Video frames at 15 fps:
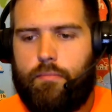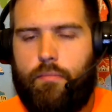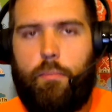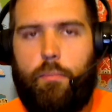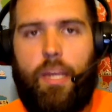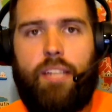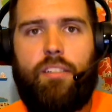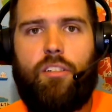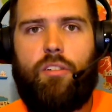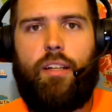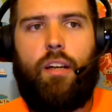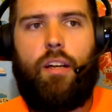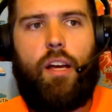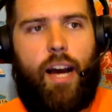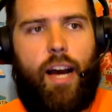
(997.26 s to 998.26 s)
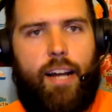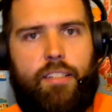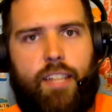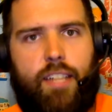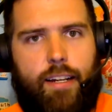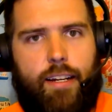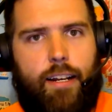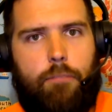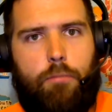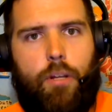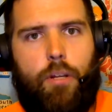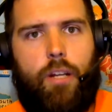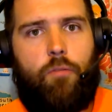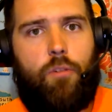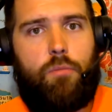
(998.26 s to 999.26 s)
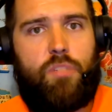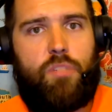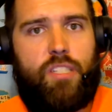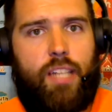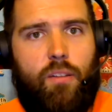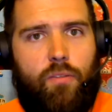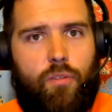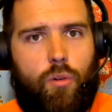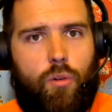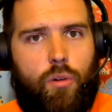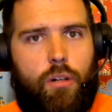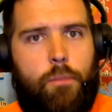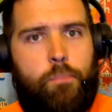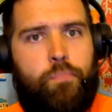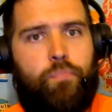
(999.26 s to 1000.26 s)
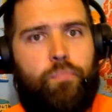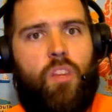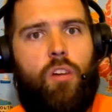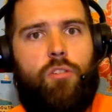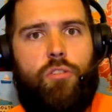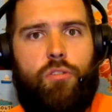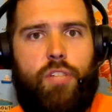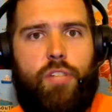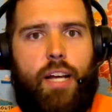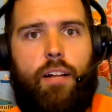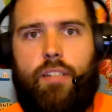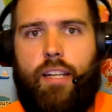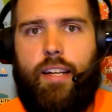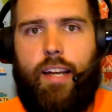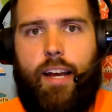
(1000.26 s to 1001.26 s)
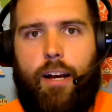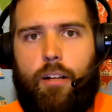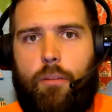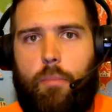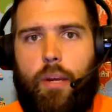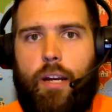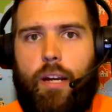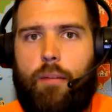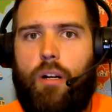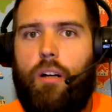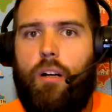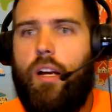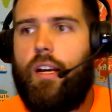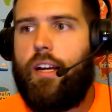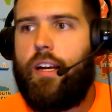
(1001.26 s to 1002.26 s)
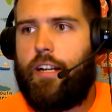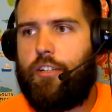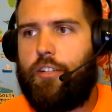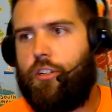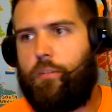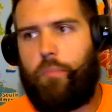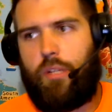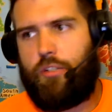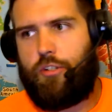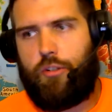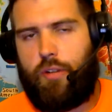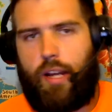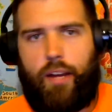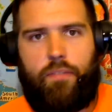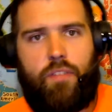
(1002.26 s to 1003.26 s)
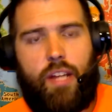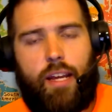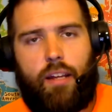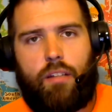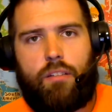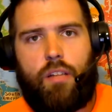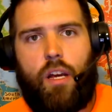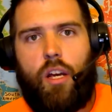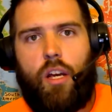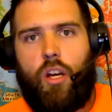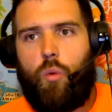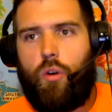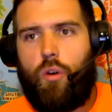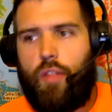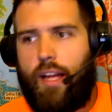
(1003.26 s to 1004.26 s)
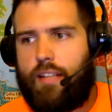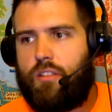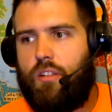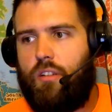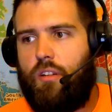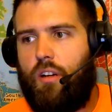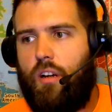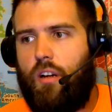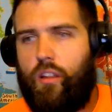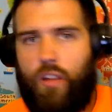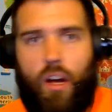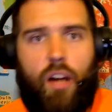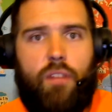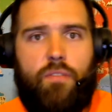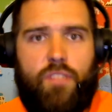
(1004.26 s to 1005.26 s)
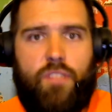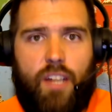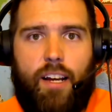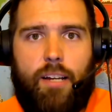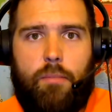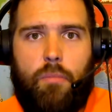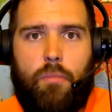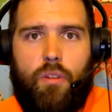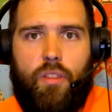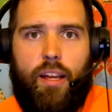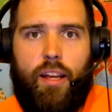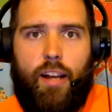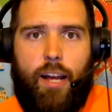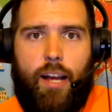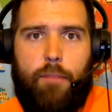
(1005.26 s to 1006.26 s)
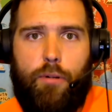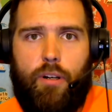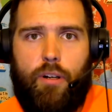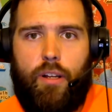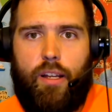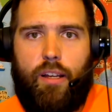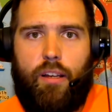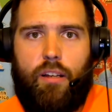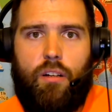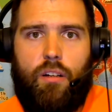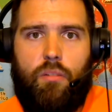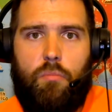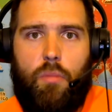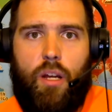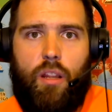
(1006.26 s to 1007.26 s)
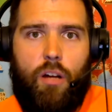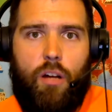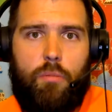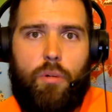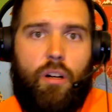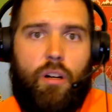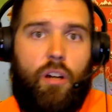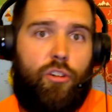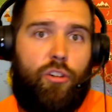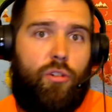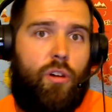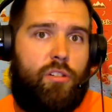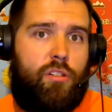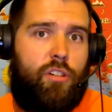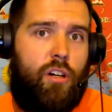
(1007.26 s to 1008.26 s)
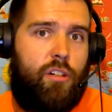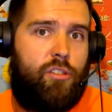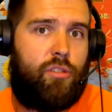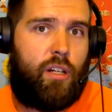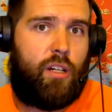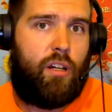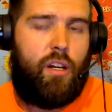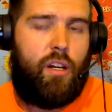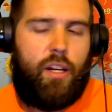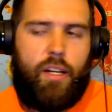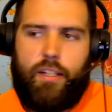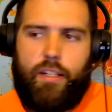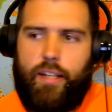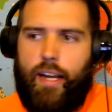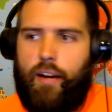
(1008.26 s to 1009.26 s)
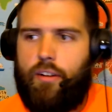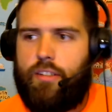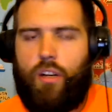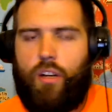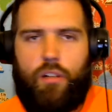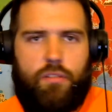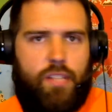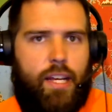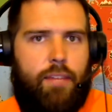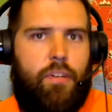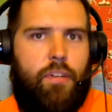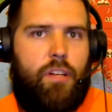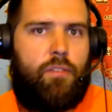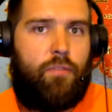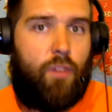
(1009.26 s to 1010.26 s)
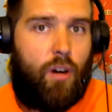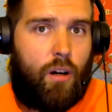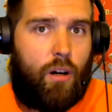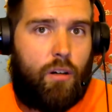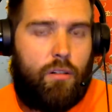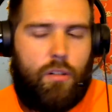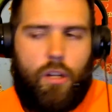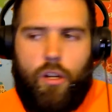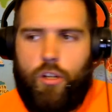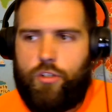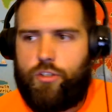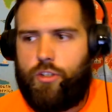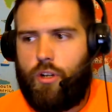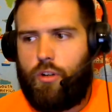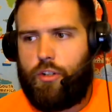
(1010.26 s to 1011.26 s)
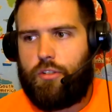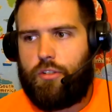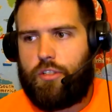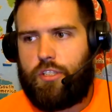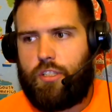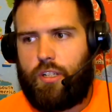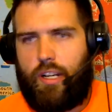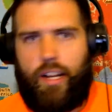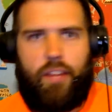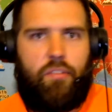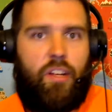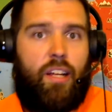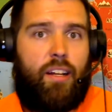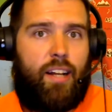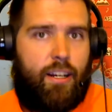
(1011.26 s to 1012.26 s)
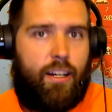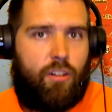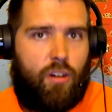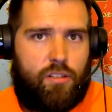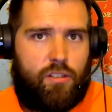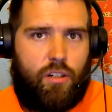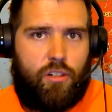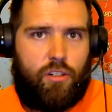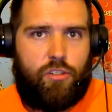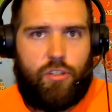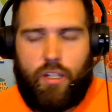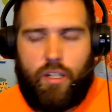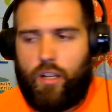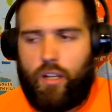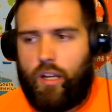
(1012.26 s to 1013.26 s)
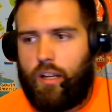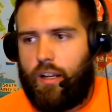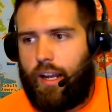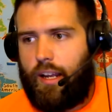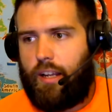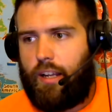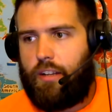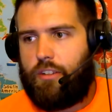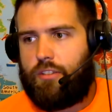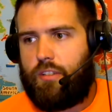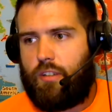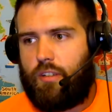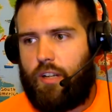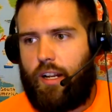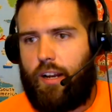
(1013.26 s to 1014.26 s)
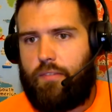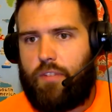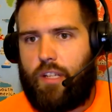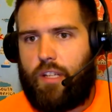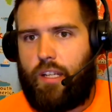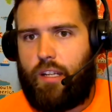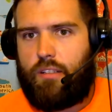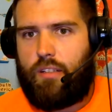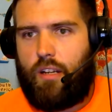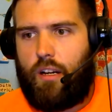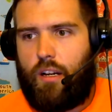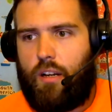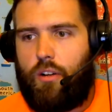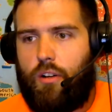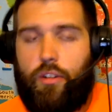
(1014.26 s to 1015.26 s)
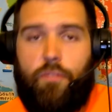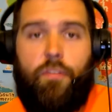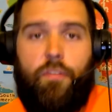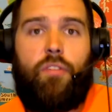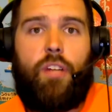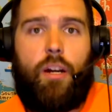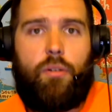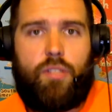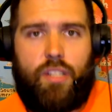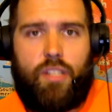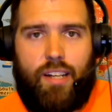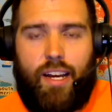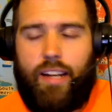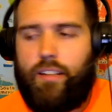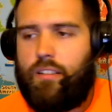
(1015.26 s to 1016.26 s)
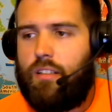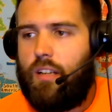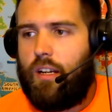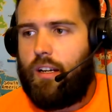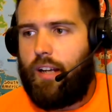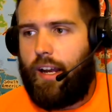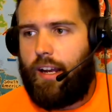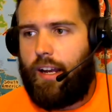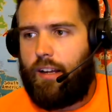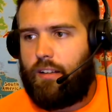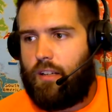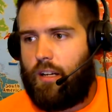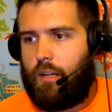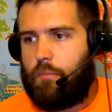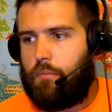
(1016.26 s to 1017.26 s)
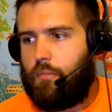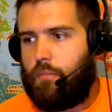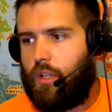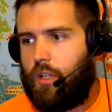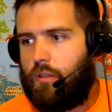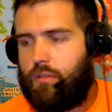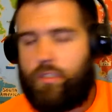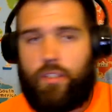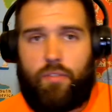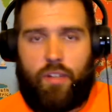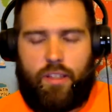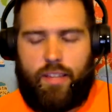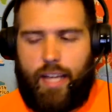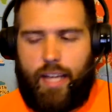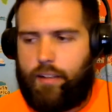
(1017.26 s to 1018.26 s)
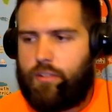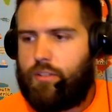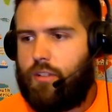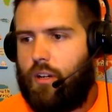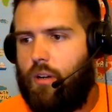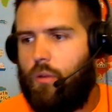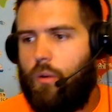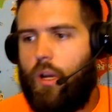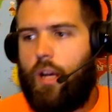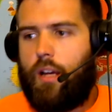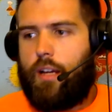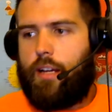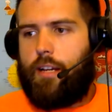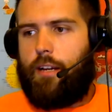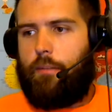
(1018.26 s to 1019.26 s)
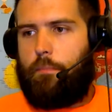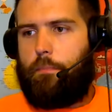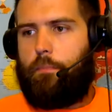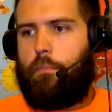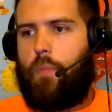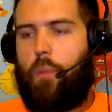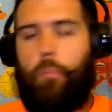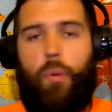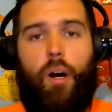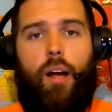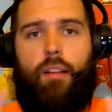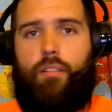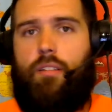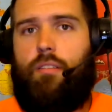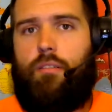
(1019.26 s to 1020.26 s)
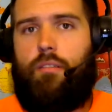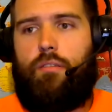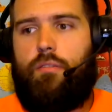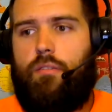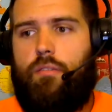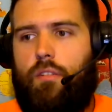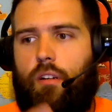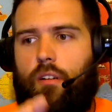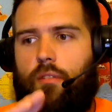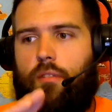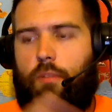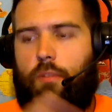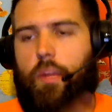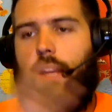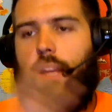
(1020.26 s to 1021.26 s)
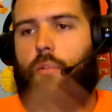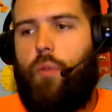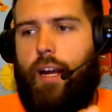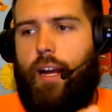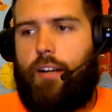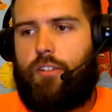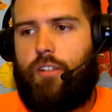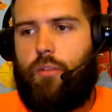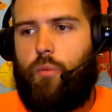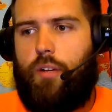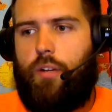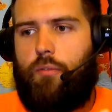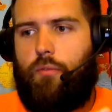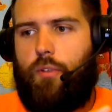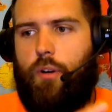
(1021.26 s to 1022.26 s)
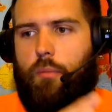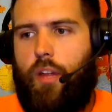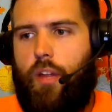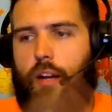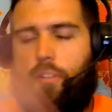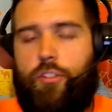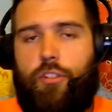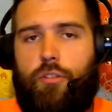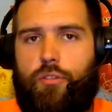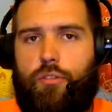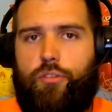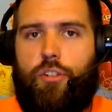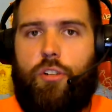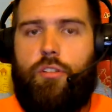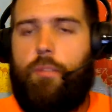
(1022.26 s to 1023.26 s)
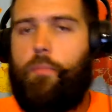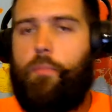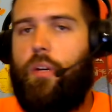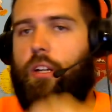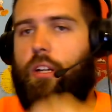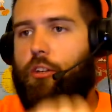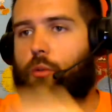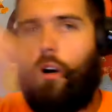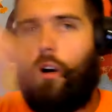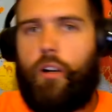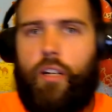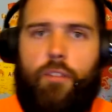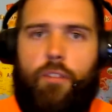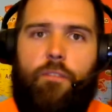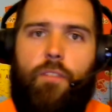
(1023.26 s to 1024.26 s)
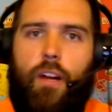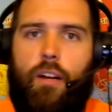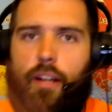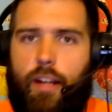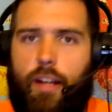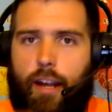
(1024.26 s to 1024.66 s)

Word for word: Basically, I had to take an airplane from South Florida to Talladega, Alabama, and it took me two and a half days. Well, that's a lot of time that I put in my logbook under cross country. Now it's all day VFR, so you're still going to have to get night cross country and you're still going to have to get uh, or 50 hours a night and um, you know stuff like that so but from there we actually went from there to new jersey but you are going to ferry